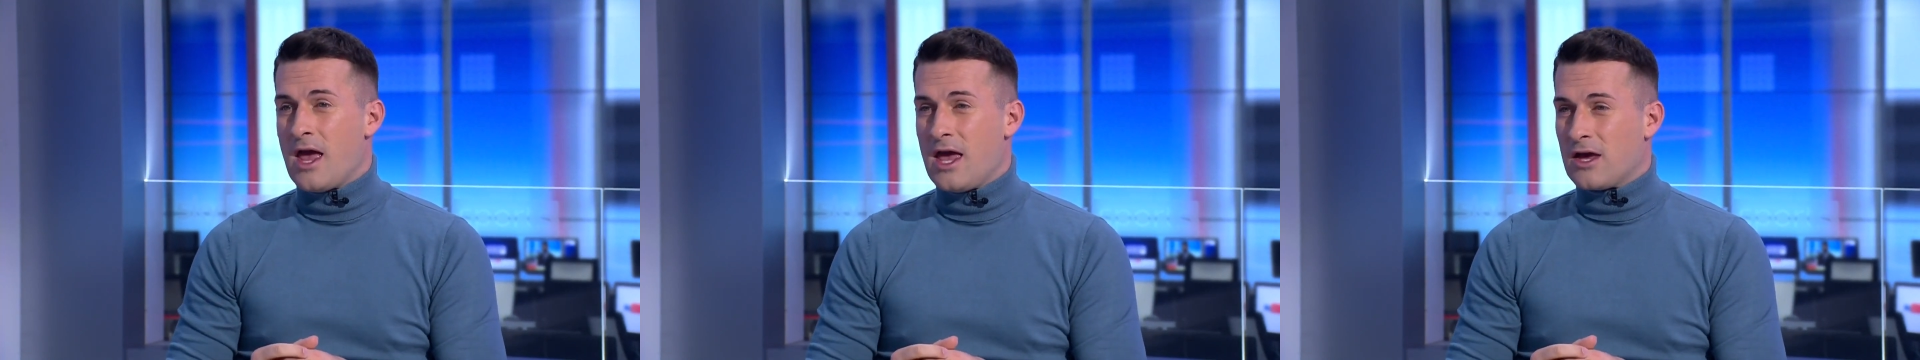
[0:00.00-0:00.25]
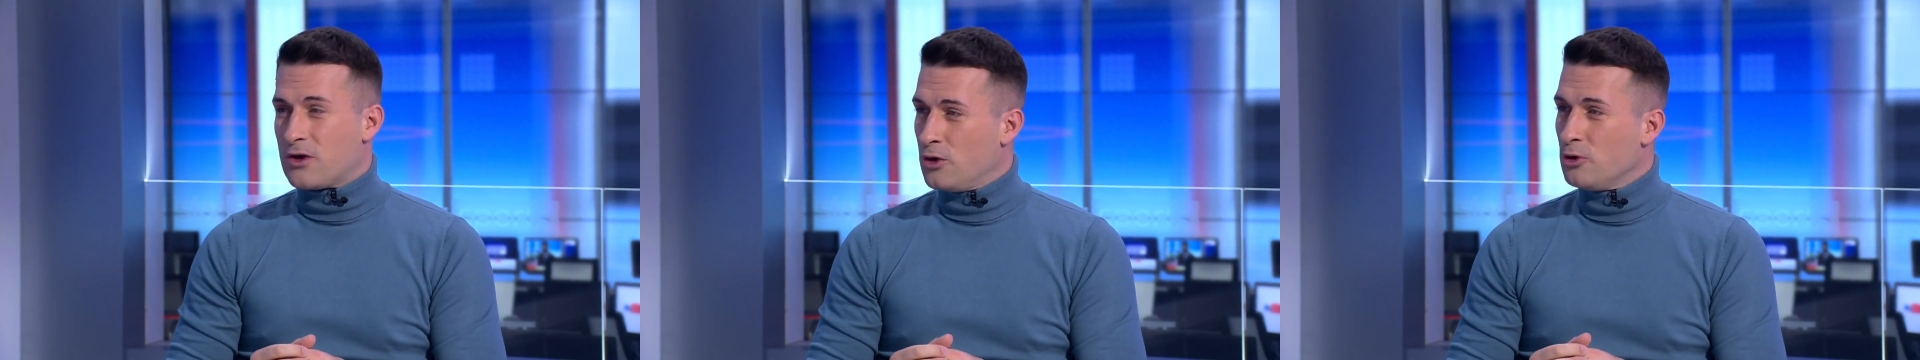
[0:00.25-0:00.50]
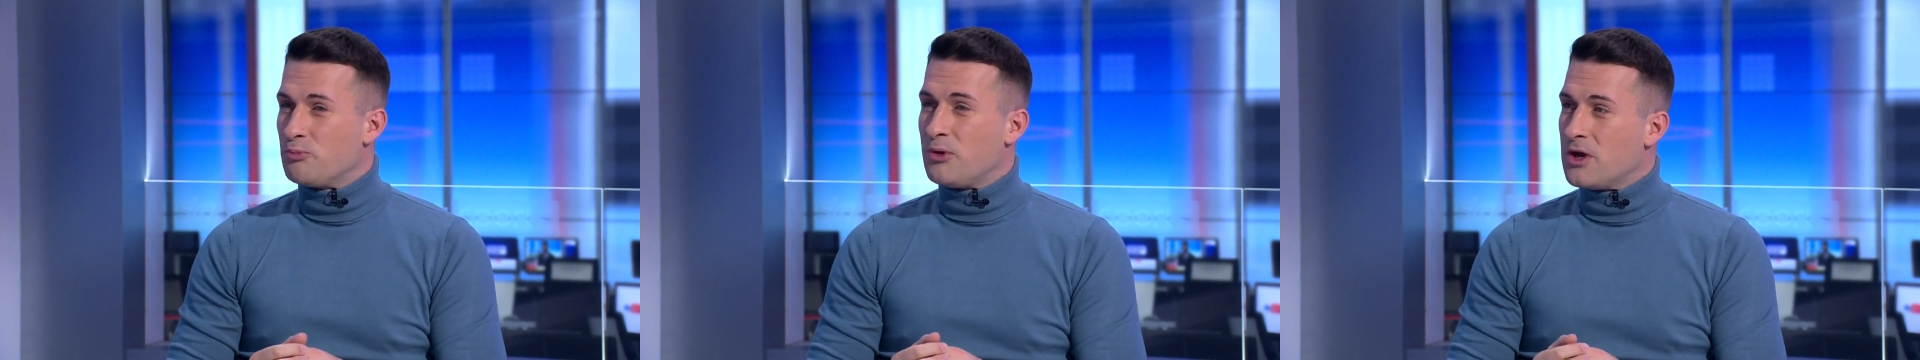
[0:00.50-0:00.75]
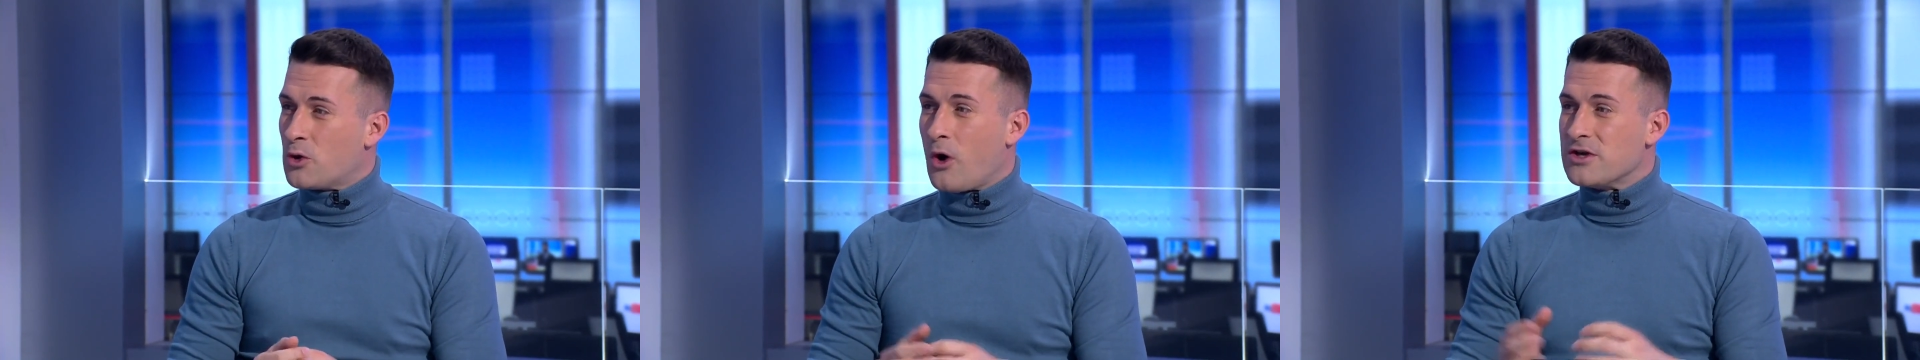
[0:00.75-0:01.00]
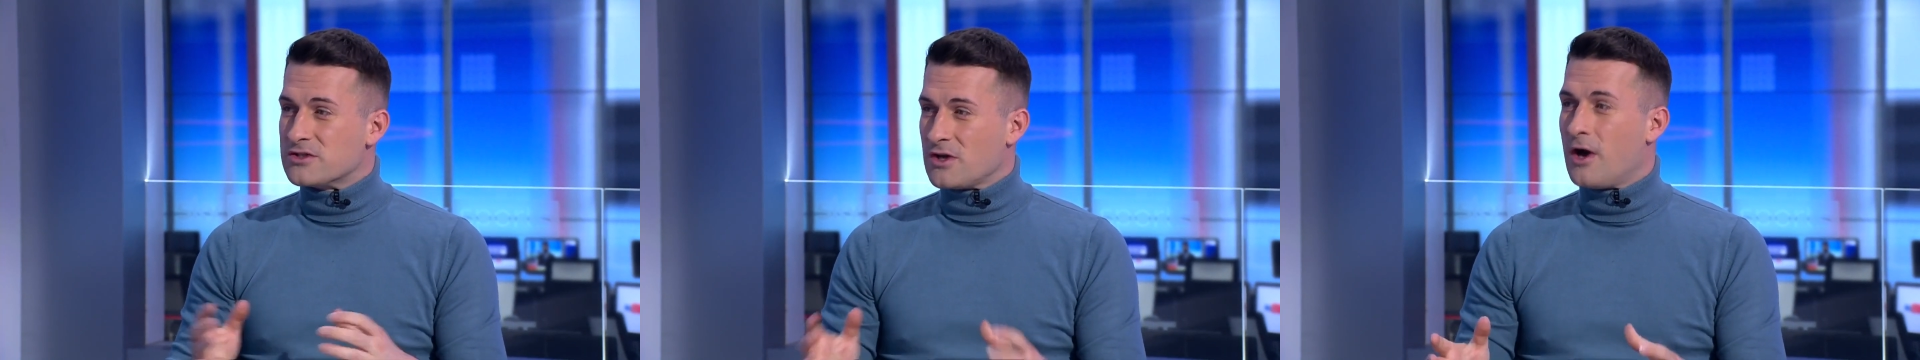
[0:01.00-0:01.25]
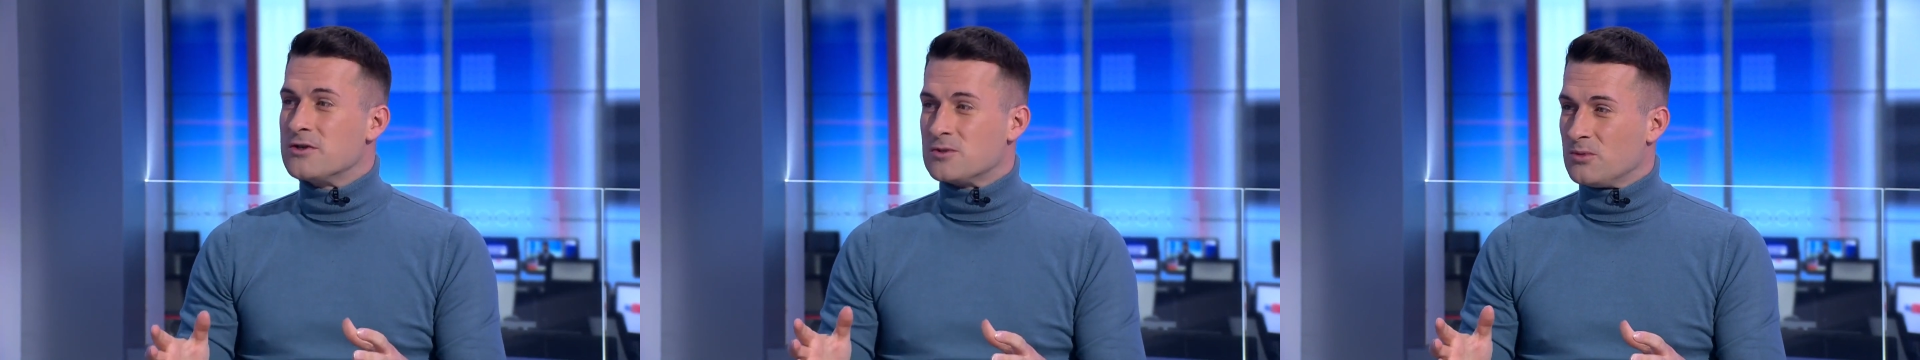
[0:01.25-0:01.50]
it could be quite
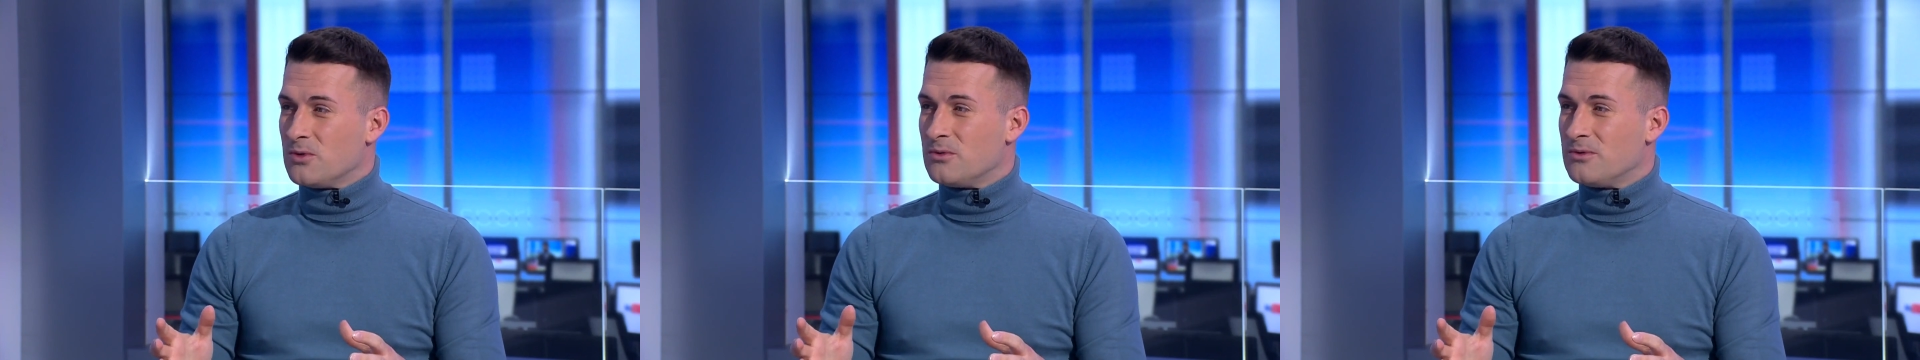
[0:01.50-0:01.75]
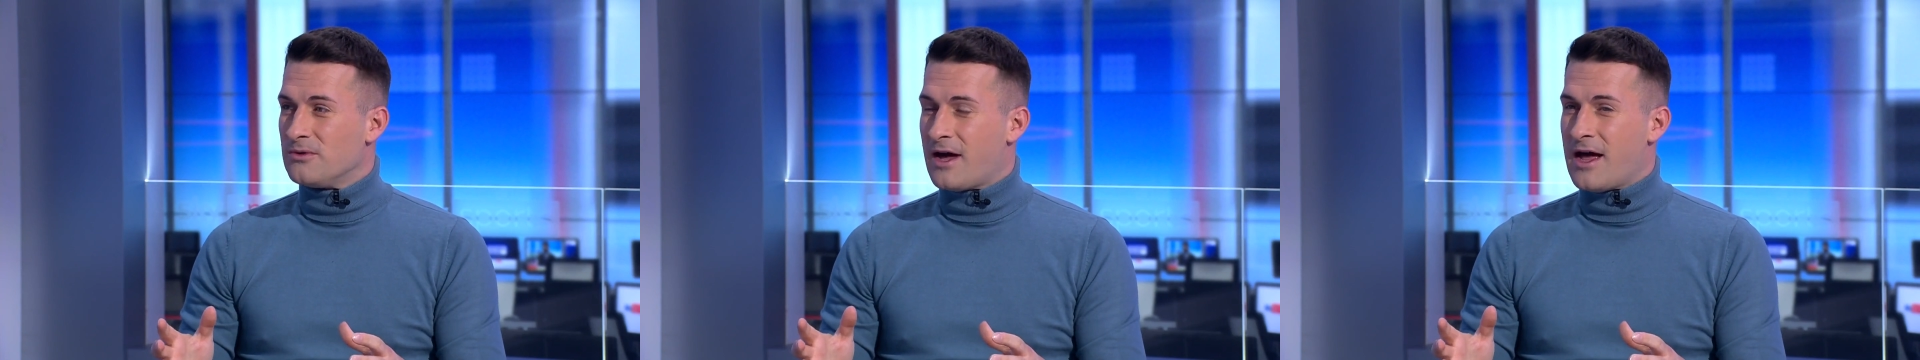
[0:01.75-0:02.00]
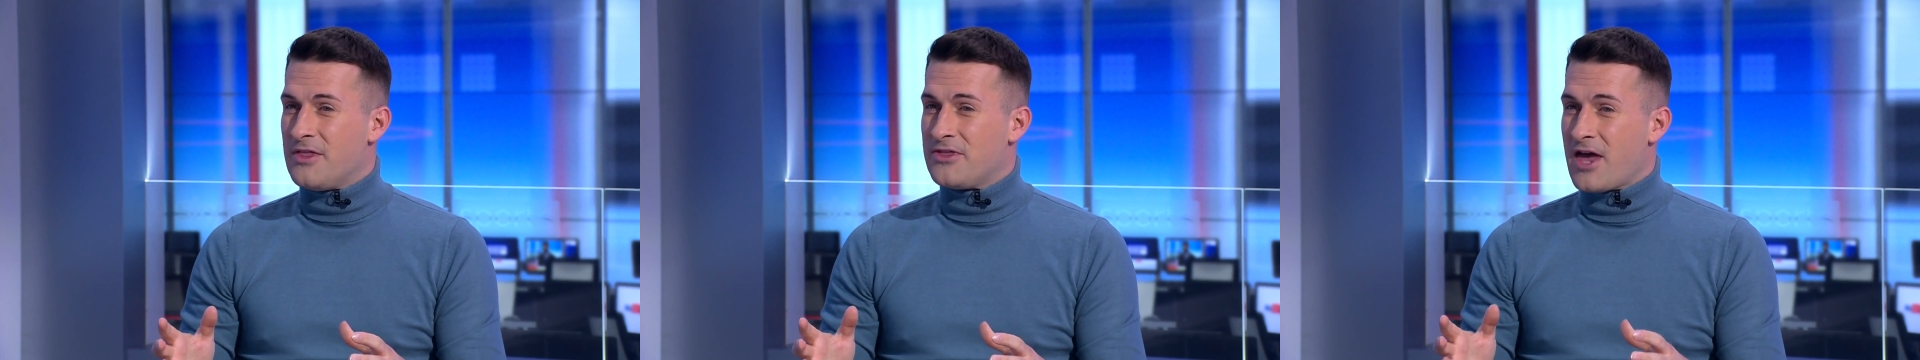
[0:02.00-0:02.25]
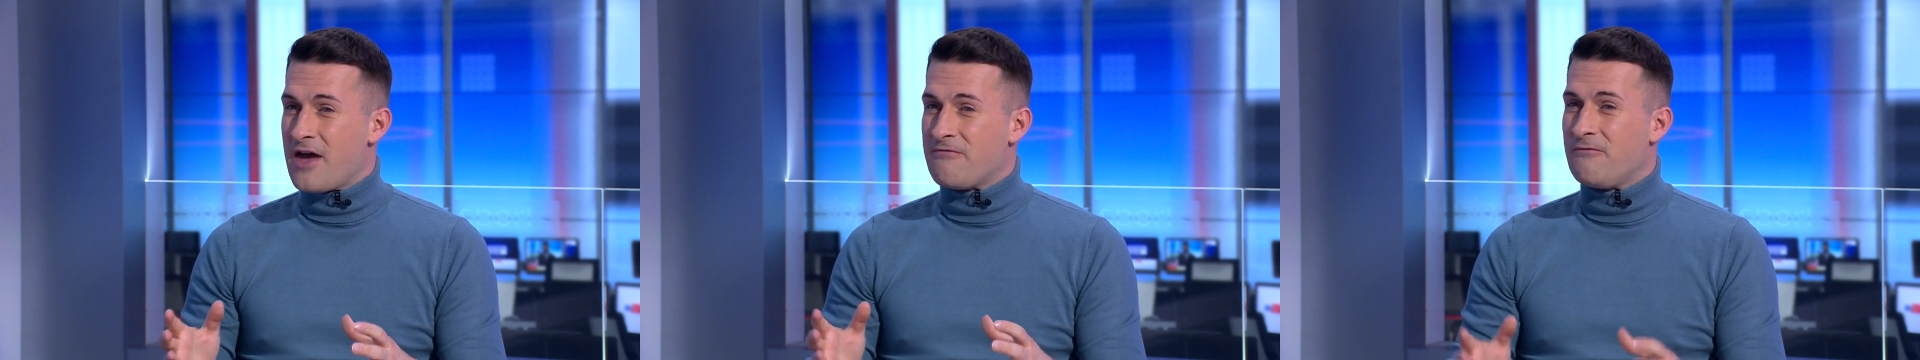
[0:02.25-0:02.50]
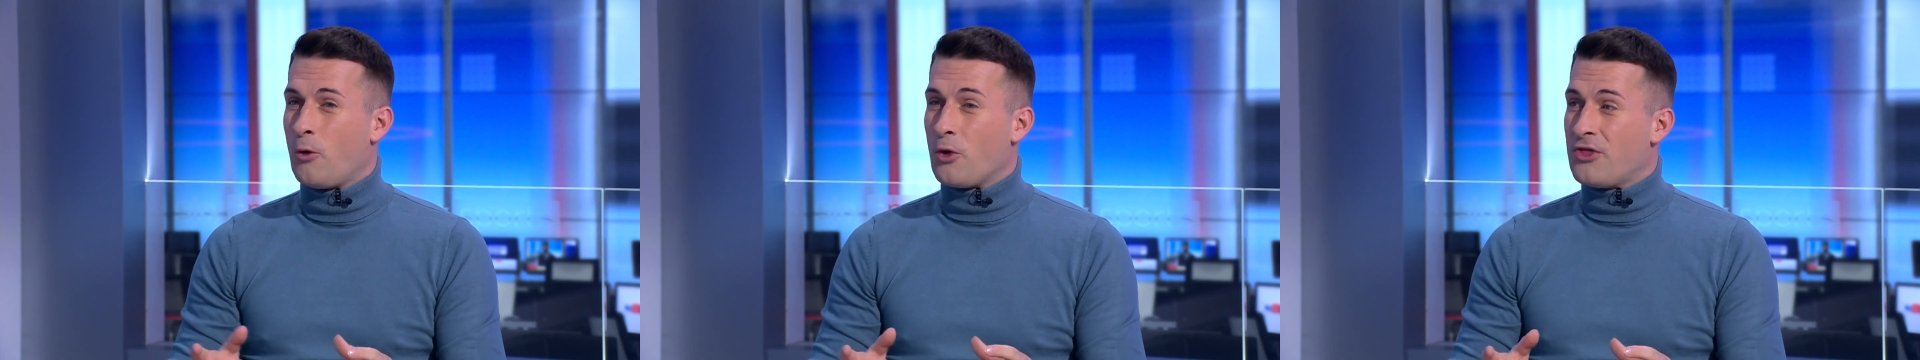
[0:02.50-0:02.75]
sizeable. And therefore,